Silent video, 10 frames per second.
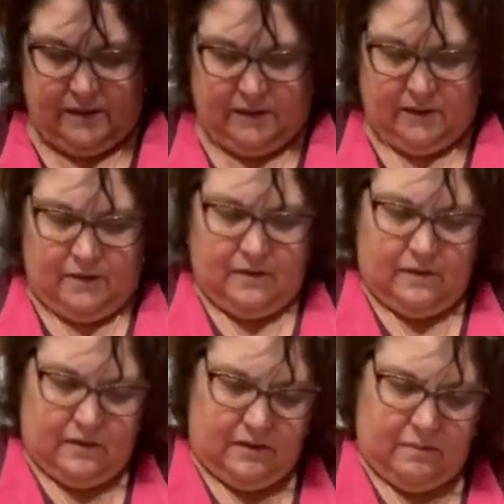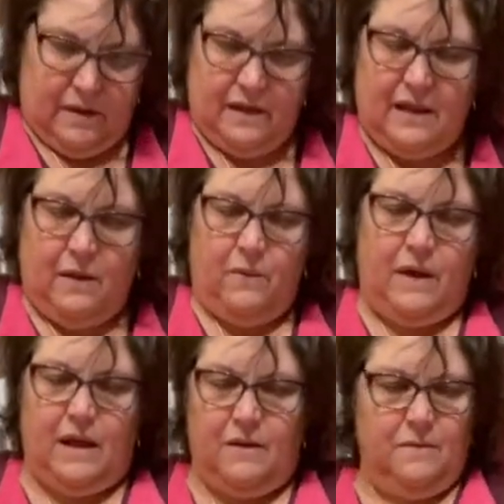So make that
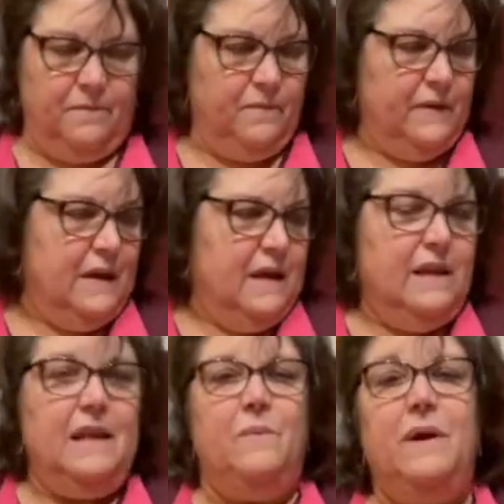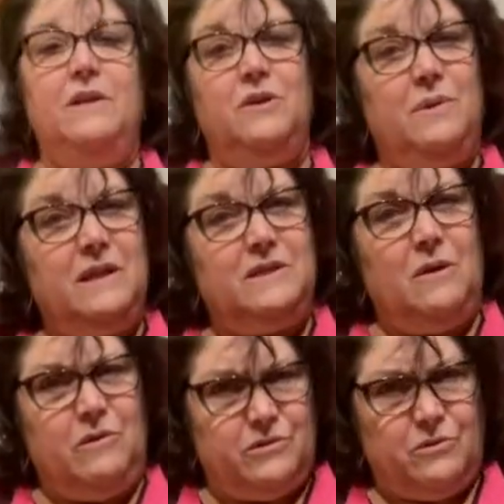well. Now we're doing this
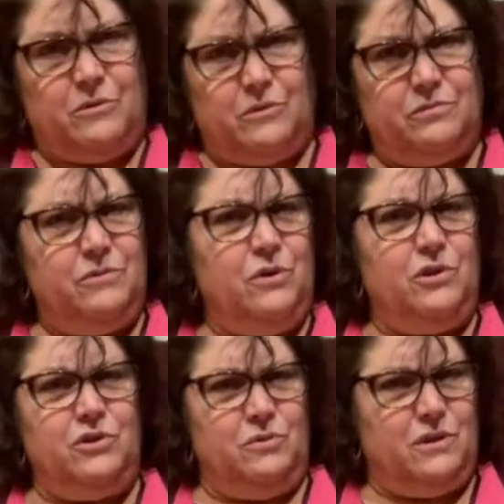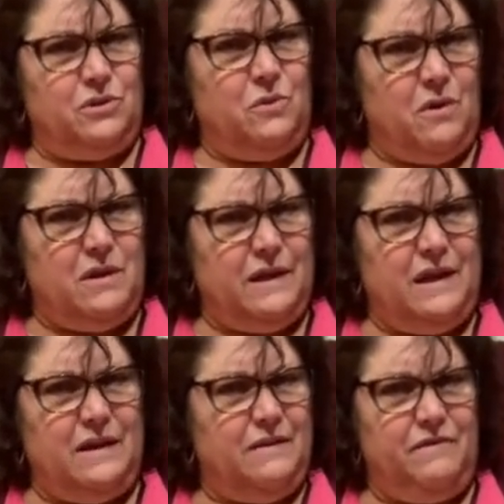old school. You could do this all
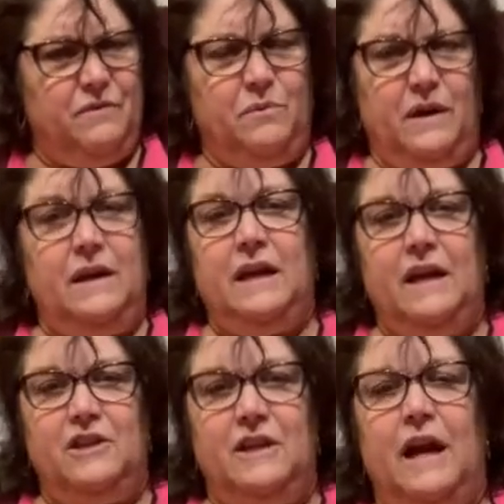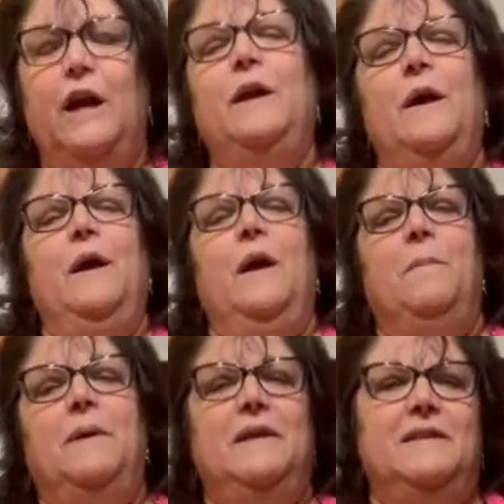in a KitchenAid,
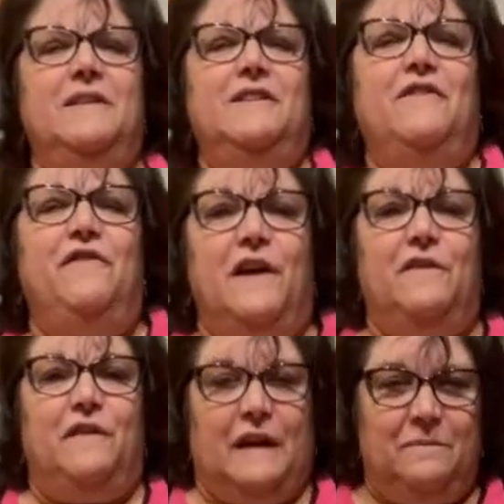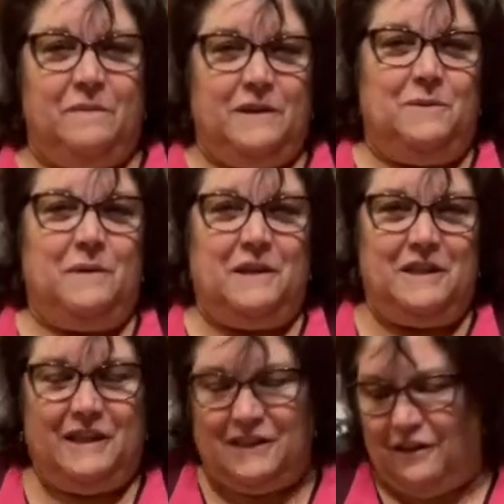but this is the fun of it,
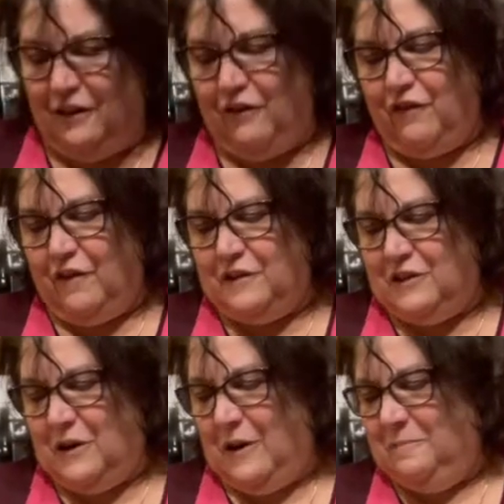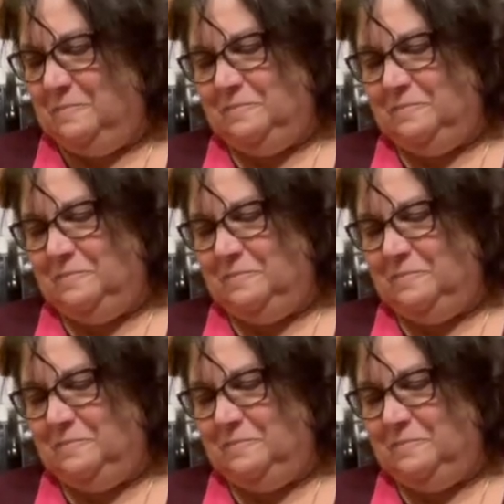especially if it's your first time.